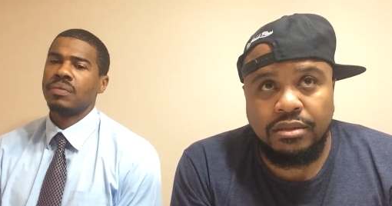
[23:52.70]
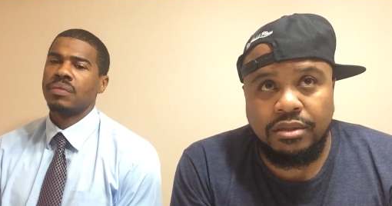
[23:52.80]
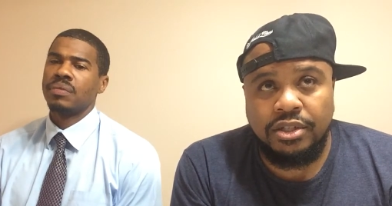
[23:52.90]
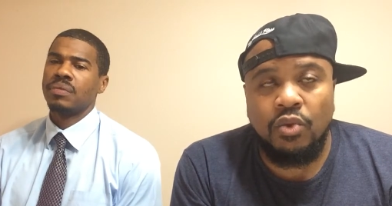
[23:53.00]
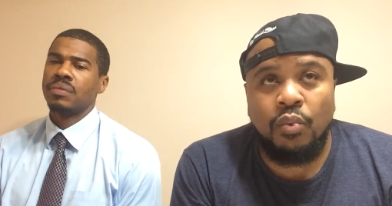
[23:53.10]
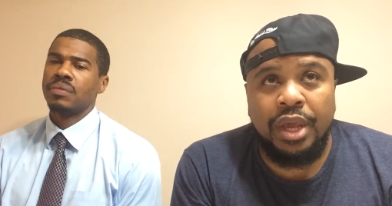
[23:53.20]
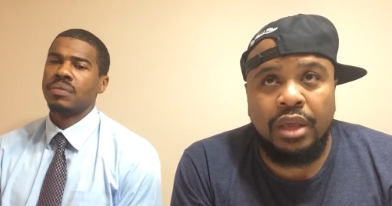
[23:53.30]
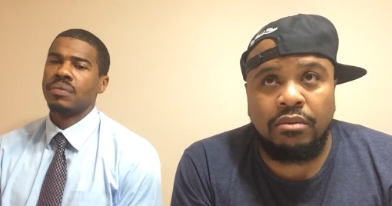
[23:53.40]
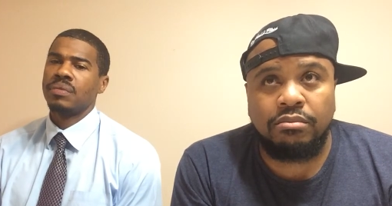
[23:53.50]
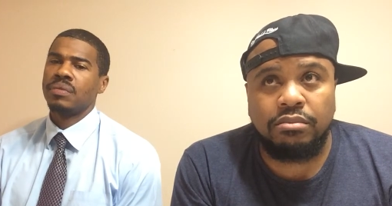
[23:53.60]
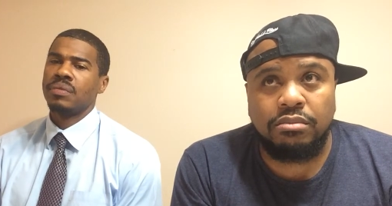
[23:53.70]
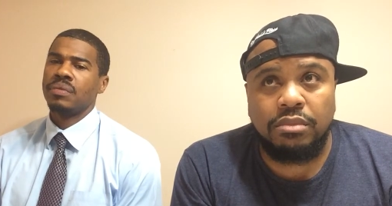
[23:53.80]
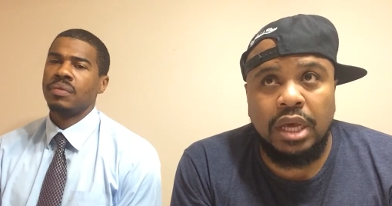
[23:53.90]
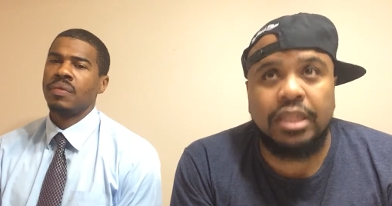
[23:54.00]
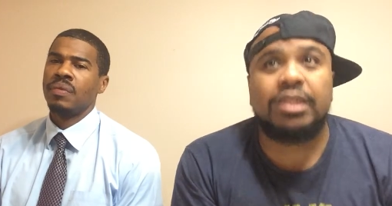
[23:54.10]
Speaker 1: Should we,
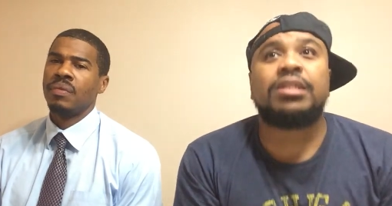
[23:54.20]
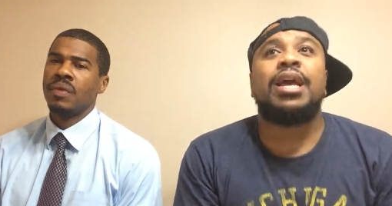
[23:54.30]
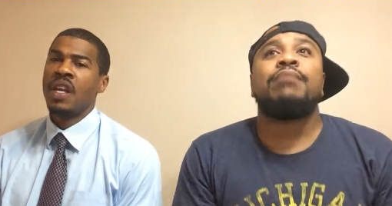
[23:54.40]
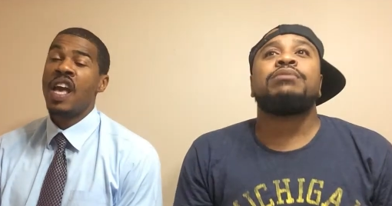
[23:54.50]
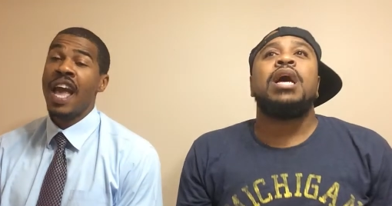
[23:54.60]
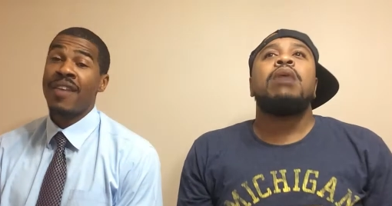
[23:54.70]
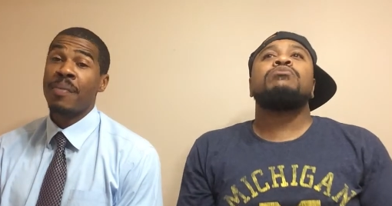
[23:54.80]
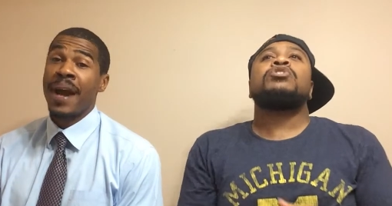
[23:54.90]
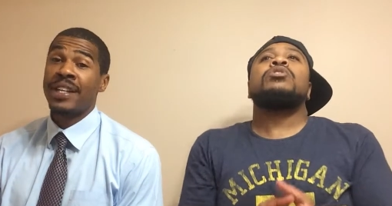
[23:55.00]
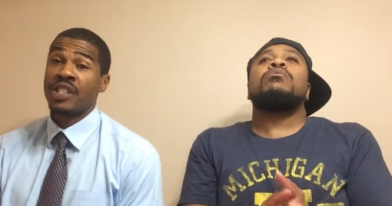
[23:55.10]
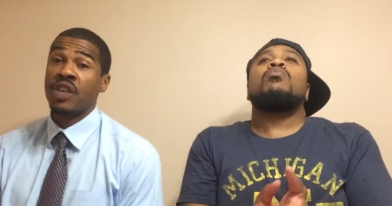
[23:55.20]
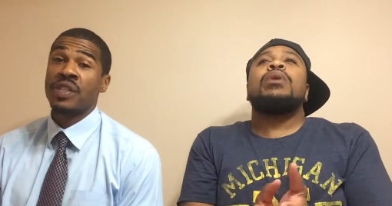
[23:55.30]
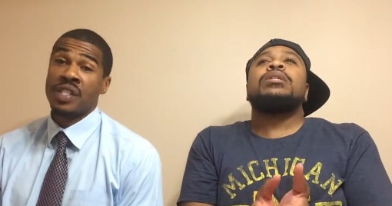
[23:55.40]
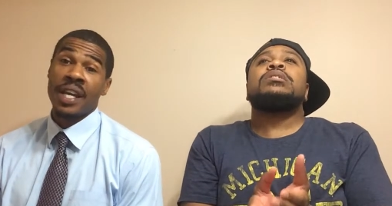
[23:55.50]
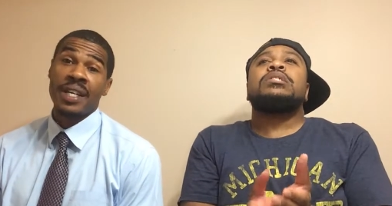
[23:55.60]
at the same time, everybody deserves
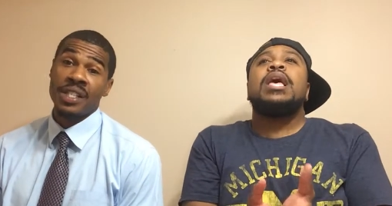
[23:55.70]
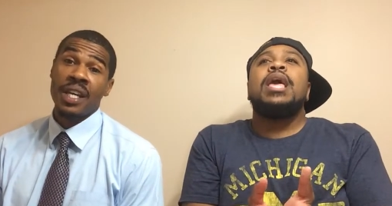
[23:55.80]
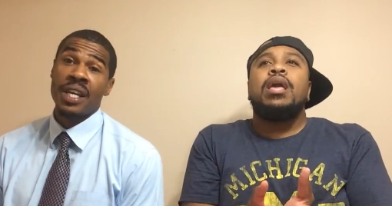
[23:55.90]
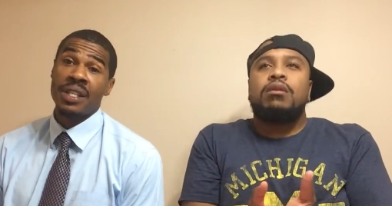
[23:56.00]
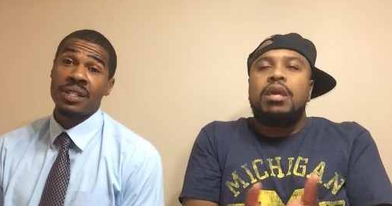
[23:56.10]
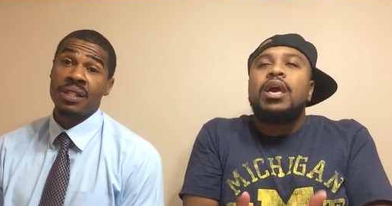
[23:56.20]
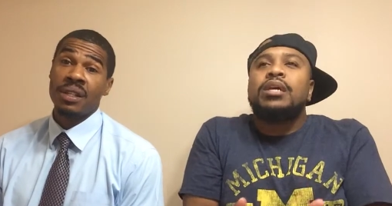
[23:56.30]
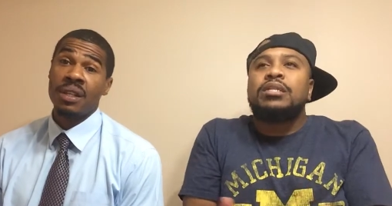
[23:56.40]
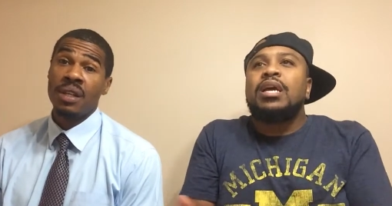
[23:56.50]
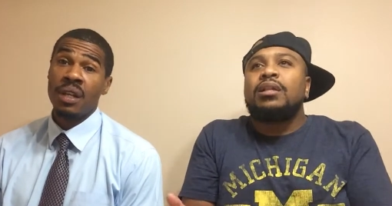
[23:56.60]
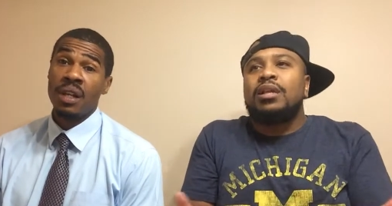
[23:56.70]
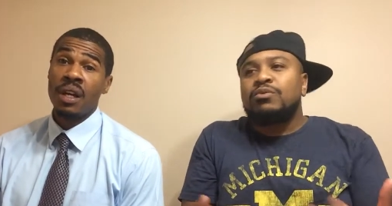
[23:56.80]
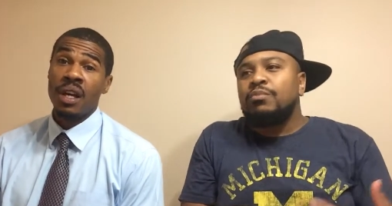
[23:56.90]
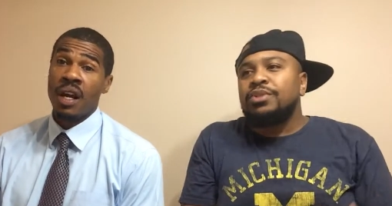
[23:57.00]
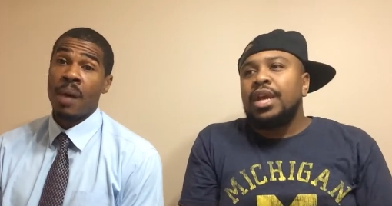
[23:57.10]
a second say, chance. Yeah, exactly. That's
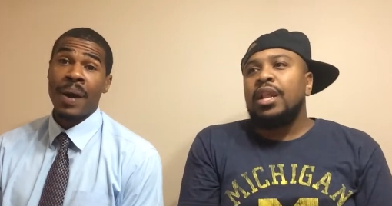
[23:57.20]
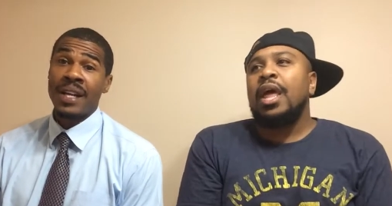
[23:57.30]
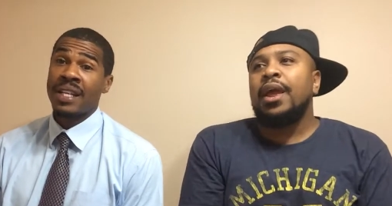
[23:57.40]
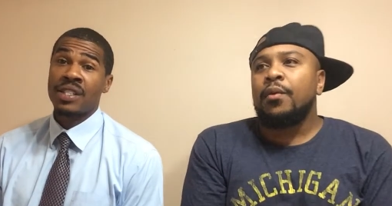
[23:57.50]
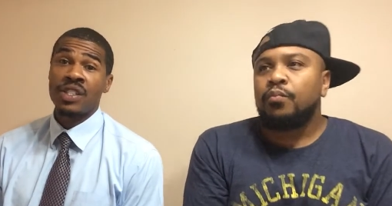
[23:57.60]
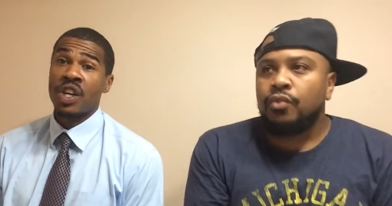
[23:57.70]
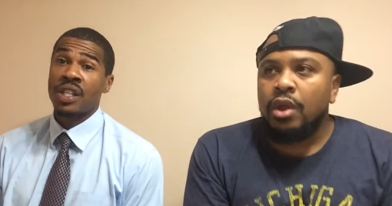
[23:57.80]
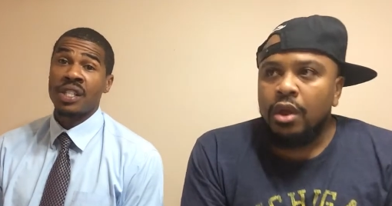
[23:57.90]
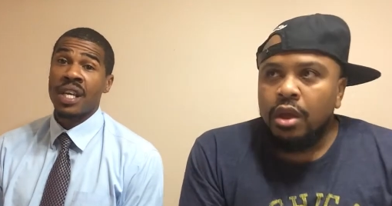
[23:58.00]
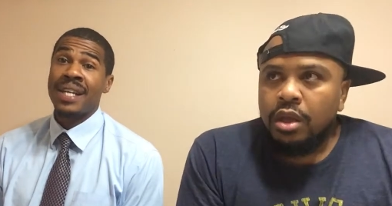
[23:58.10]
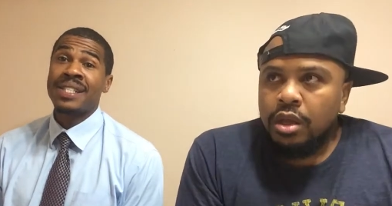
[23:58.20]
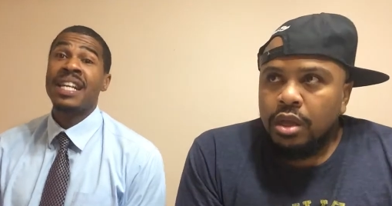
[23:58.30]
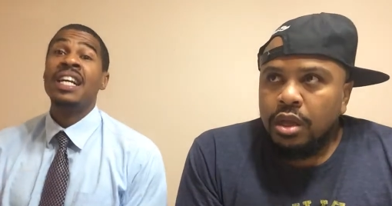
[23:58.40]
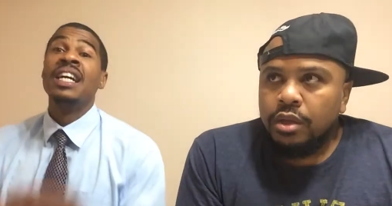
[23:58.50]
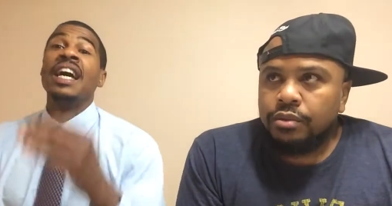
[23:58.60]
what I'm saying. Everybody like, has a
Speaker 2: second chance.
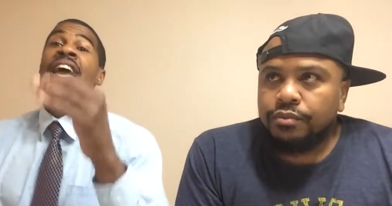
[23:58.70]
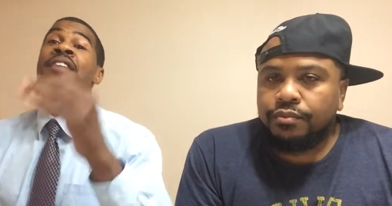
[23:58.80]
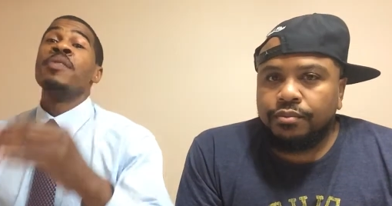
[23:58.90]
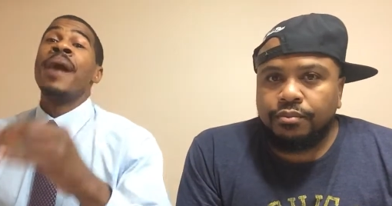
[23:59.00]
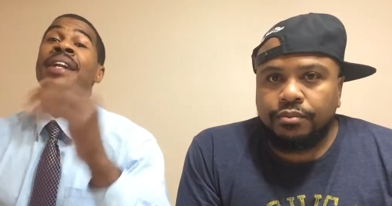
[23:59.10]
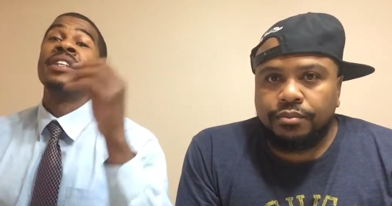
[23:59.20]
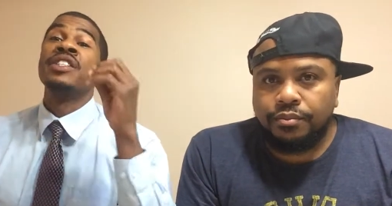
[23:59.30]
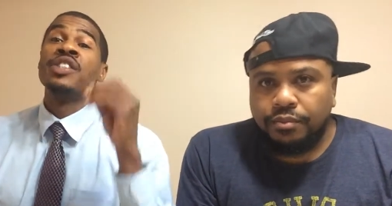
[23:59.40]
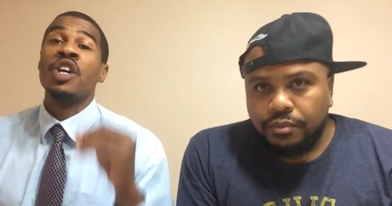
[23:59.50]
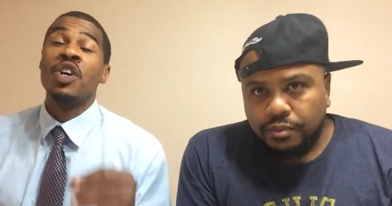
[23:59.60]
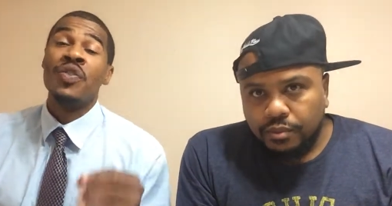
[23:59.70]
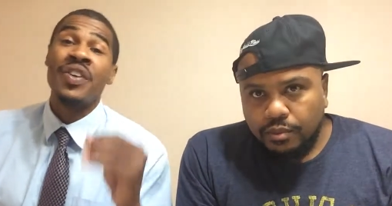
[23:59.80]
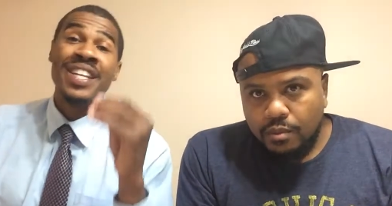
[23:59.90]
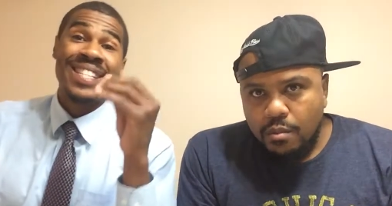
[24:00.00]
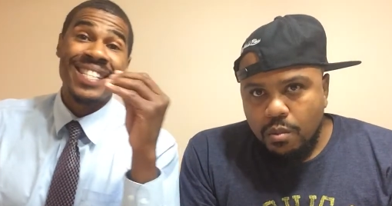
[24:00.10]
Everybody deserve
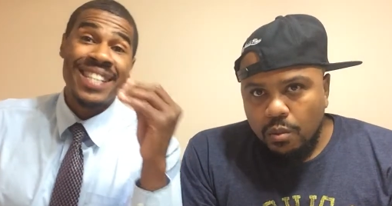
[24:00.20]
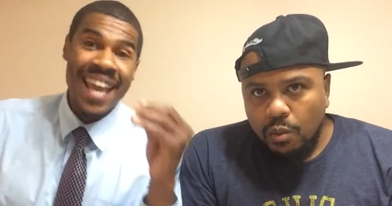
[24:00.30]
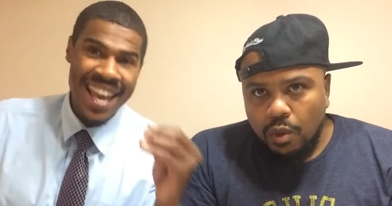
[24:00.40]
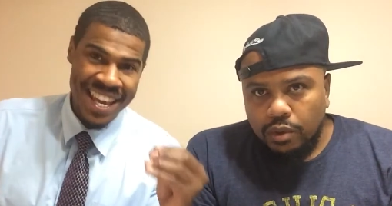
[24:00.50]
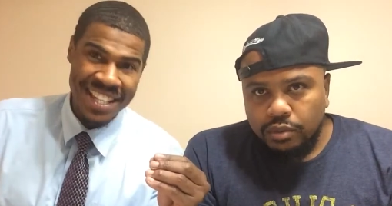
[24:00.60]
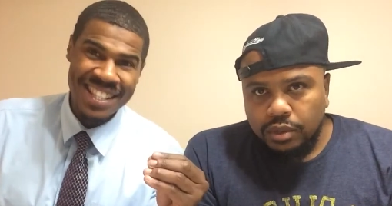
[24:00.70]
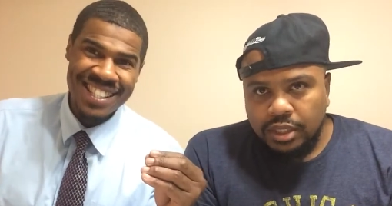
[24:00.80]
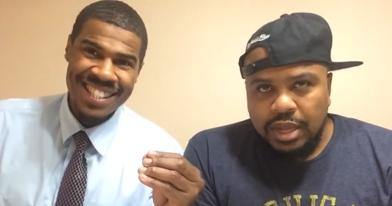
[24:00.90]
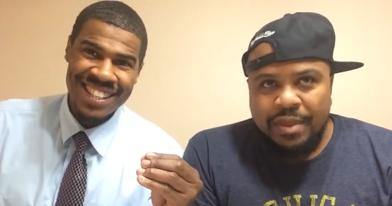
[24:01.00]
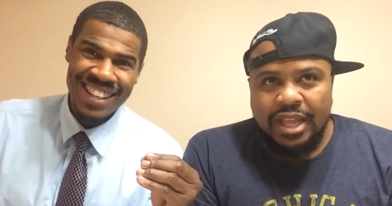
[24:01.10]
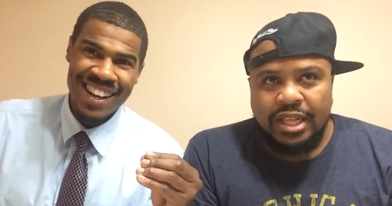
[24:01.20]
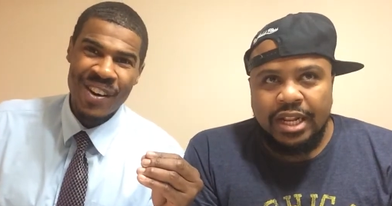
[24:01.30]
stands. Because I mean,